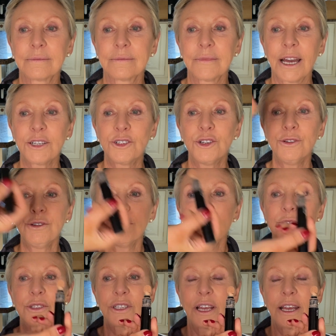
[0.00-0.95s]
I do
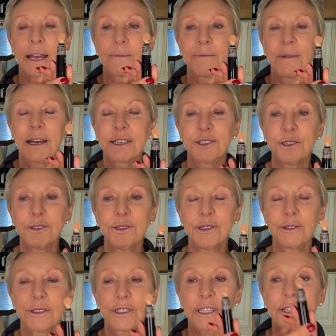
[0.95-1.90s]
use
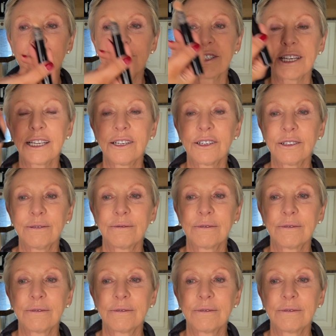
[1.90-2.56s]
the concealer.